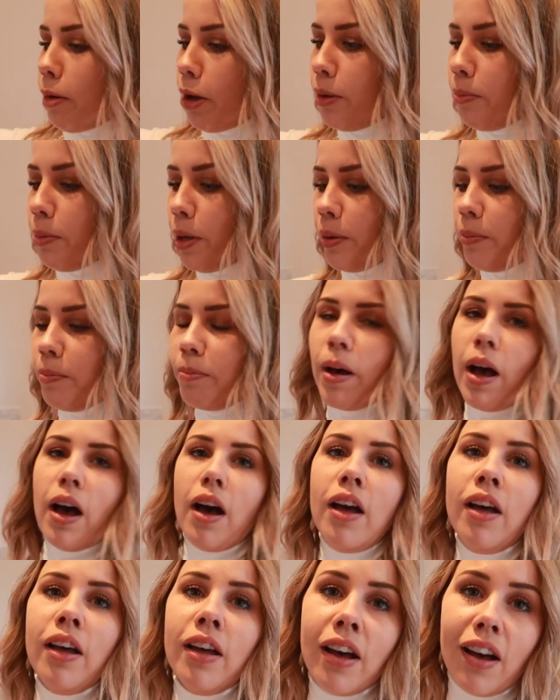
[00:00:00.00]
a moment.
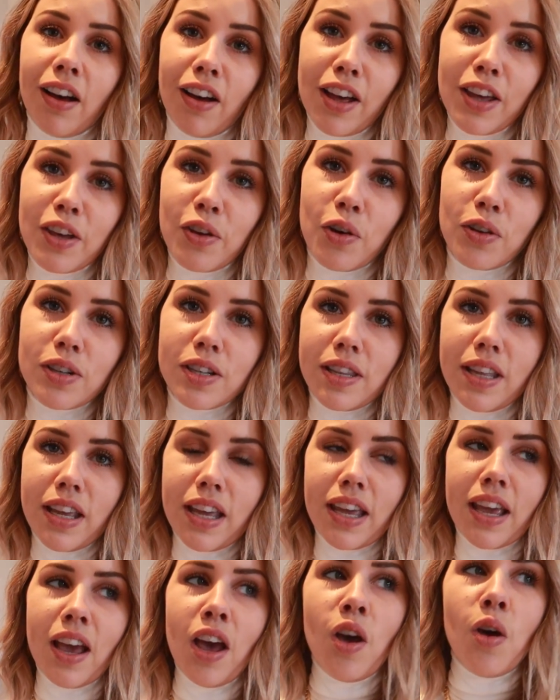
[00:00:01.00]
But I got
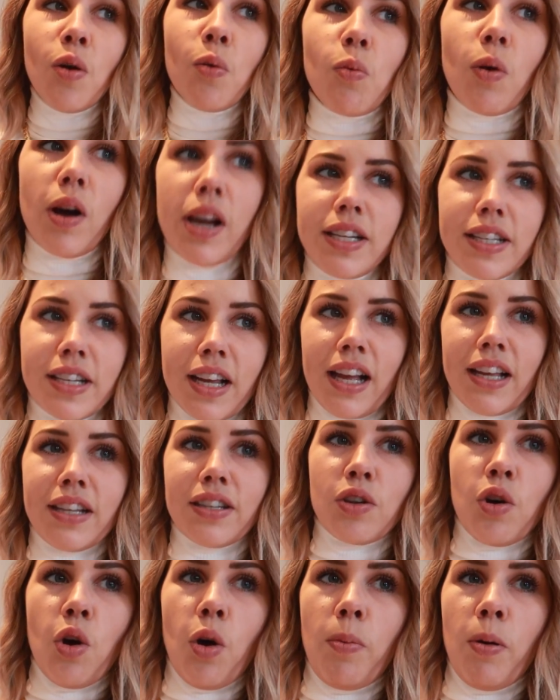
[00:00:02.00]
the white
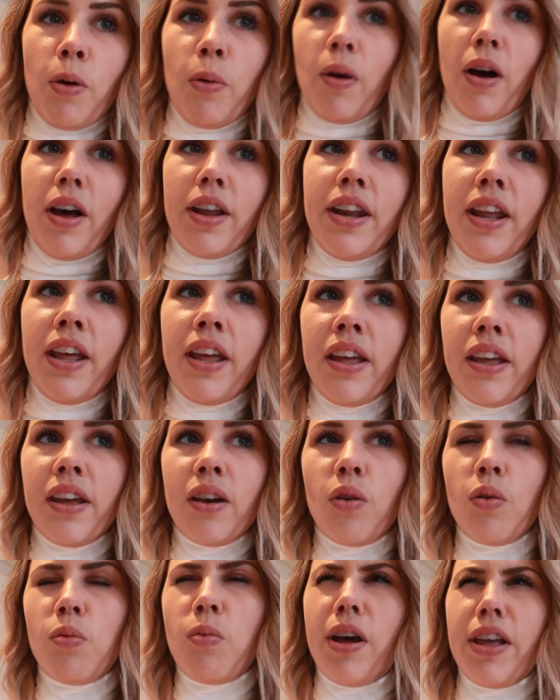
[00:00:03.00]
and copper one,
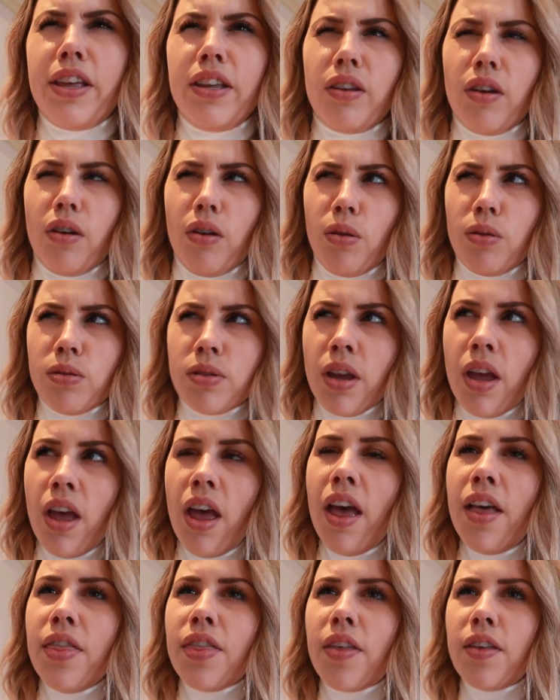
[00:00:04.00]
or white and gold.
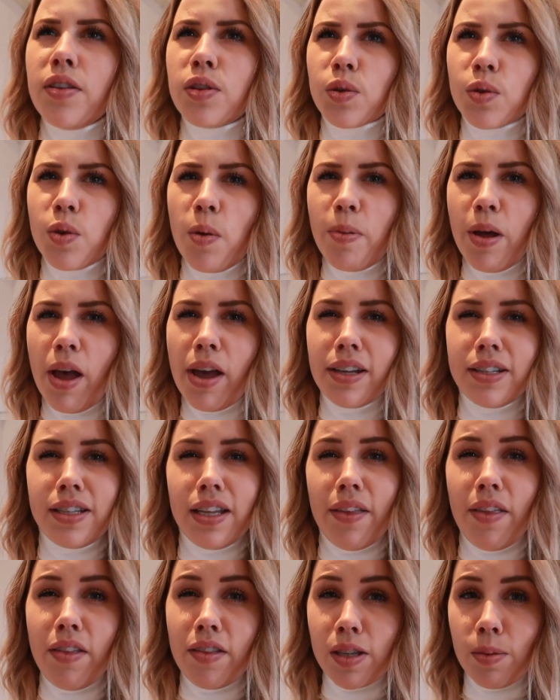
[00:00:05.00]
Then there's also a
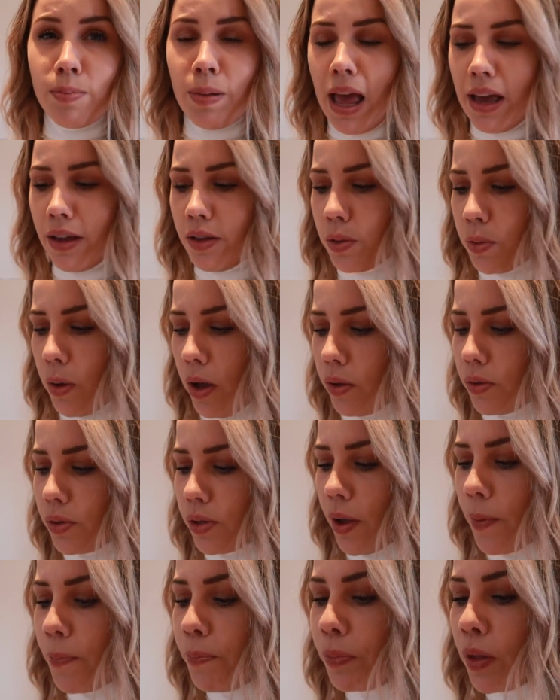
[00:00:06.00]
burgundy, and then there's a black as well.
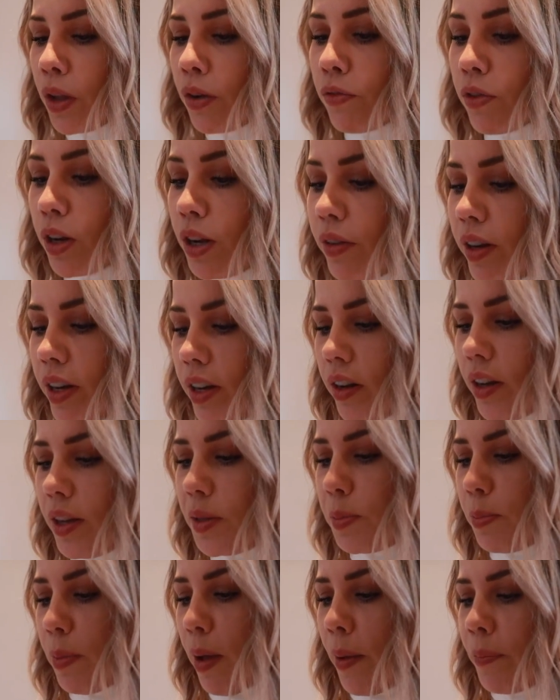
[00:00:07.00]
So really, really
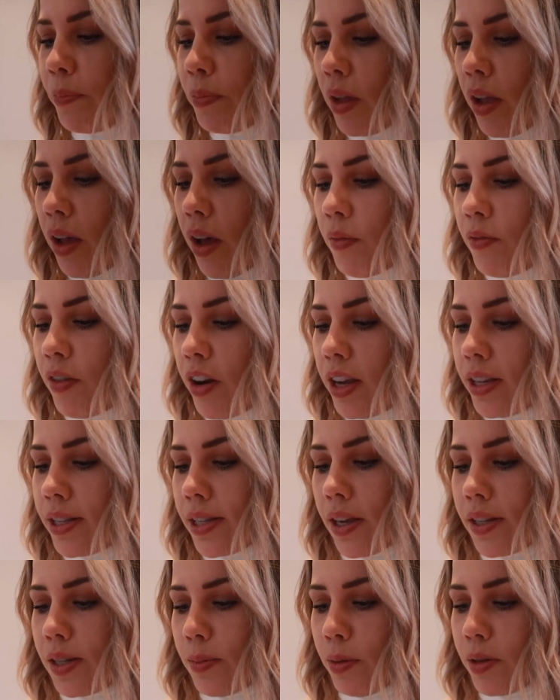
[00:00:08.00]
nice. But I'm very
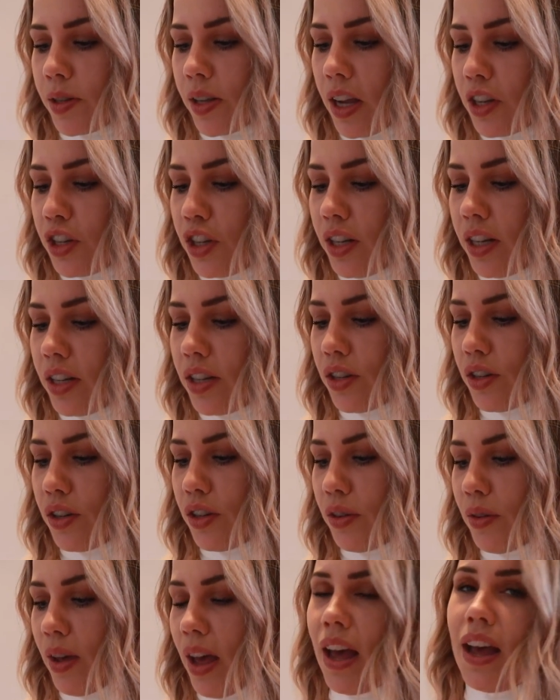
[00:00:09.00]
excited because I actually needed a
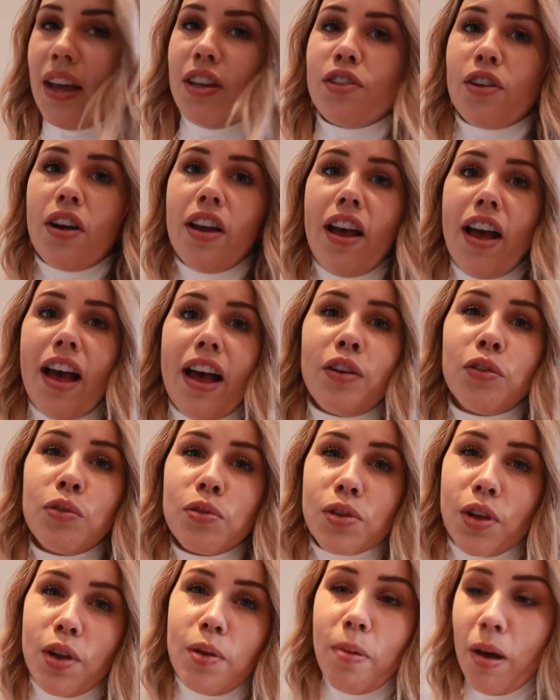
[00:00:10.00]
new hair dryer, and
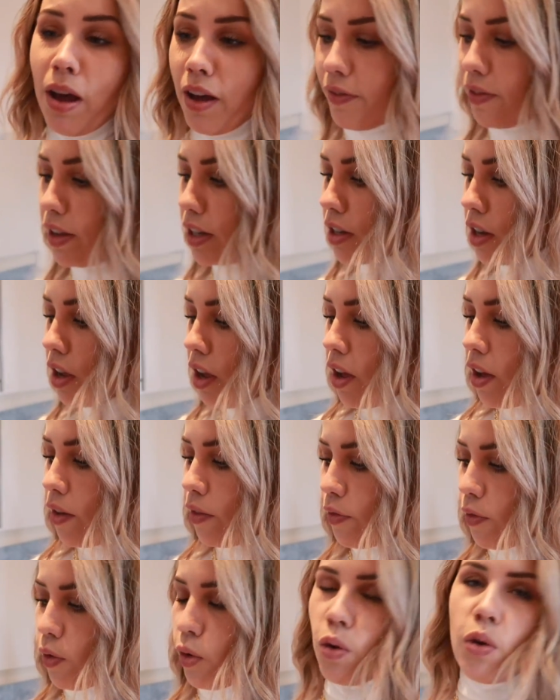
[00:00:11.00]
also perfect
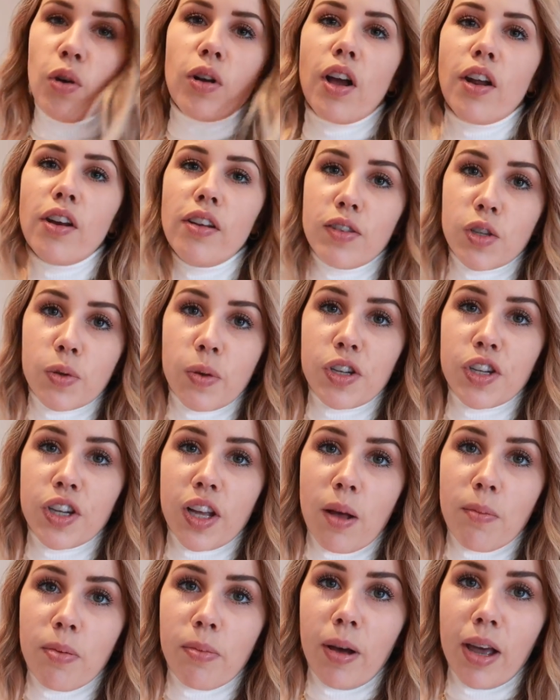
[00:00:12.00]
for kind of
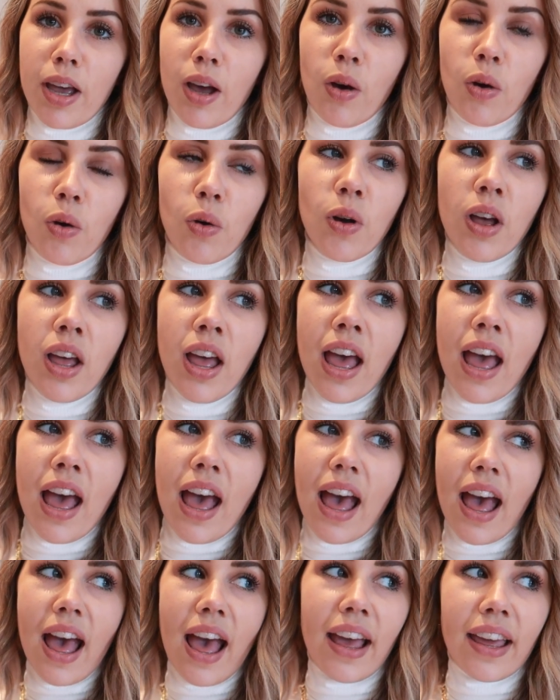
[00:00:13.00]
switching up my whole
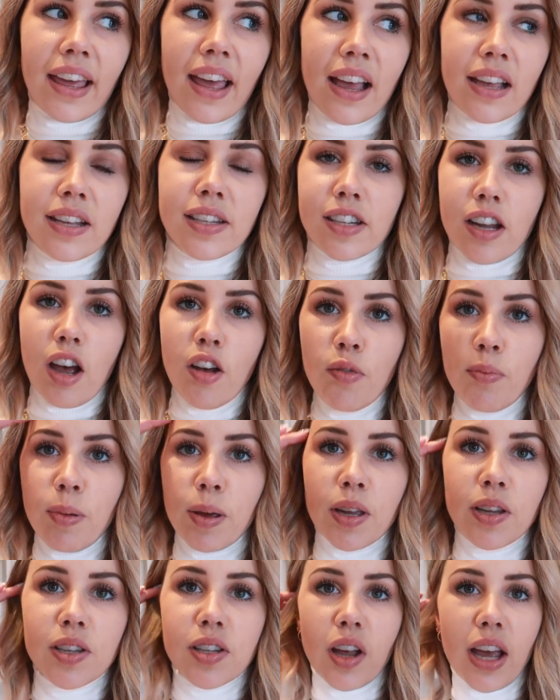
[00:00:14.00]
hair care stuff,
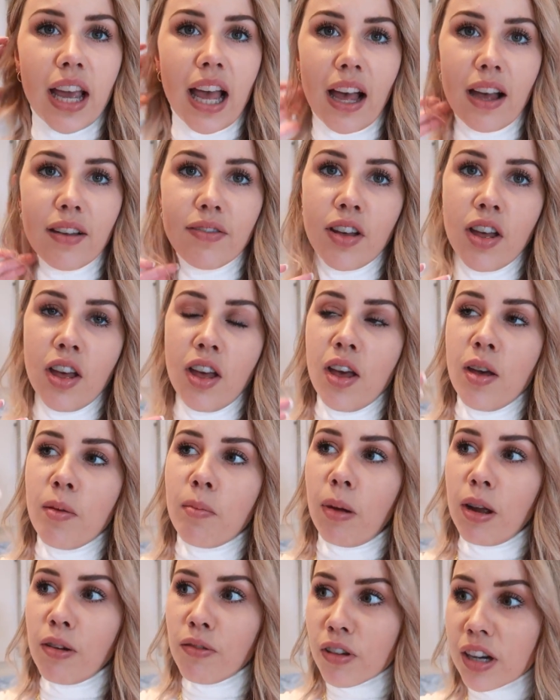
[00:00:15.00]
because I have
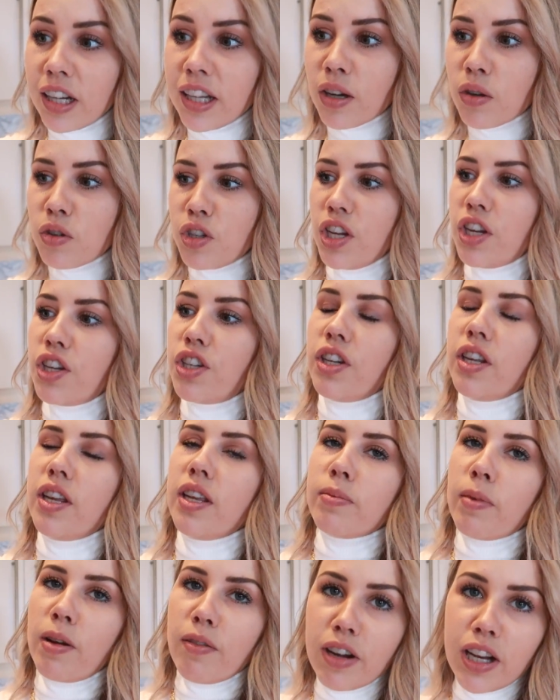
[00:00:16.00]
my really old
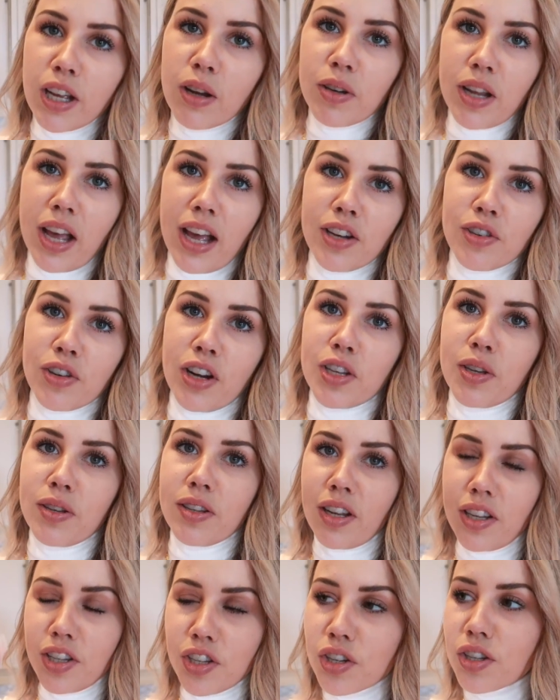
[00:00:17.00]
GHDs, my really old hair dryers.
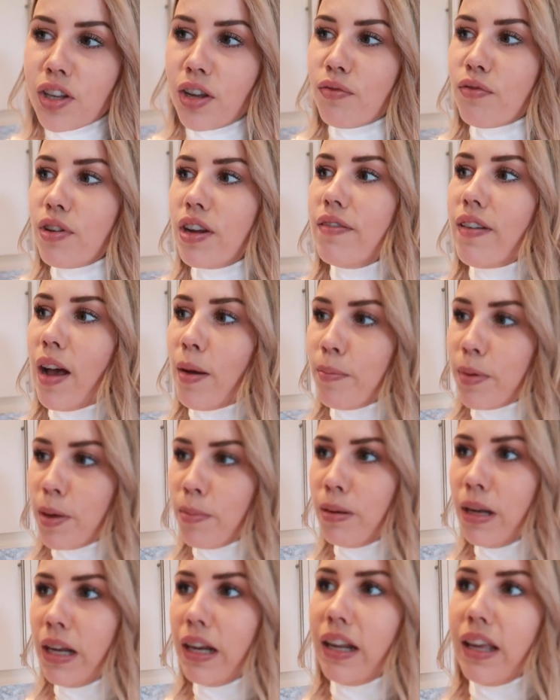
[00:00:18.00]
It's nice to just like revamp
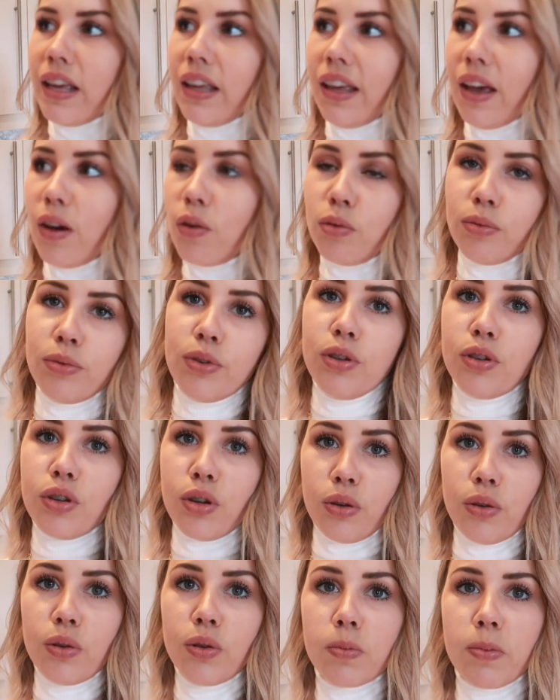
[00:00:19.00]
completely and get all new
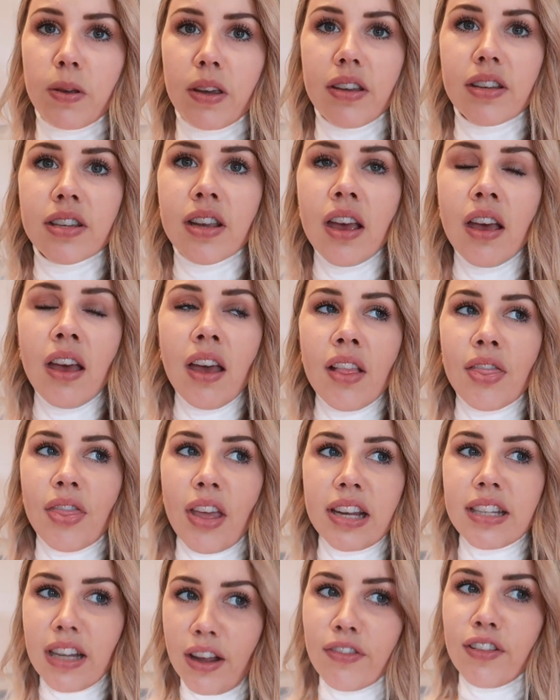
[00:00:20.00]
tools, because
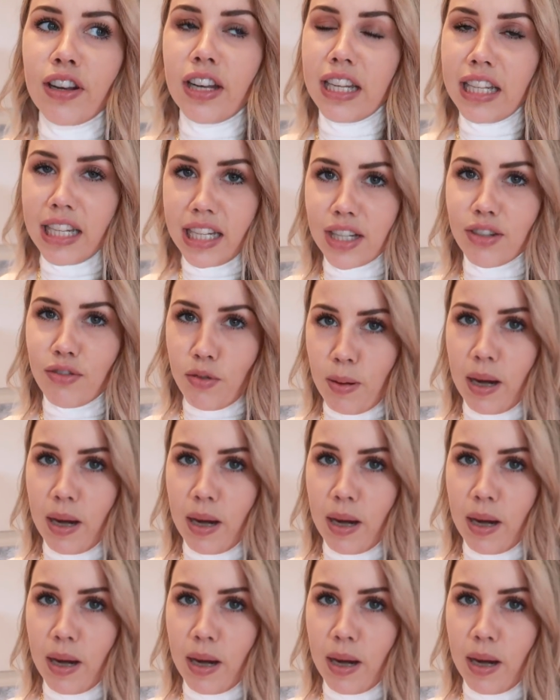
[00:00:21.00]
they definitely needed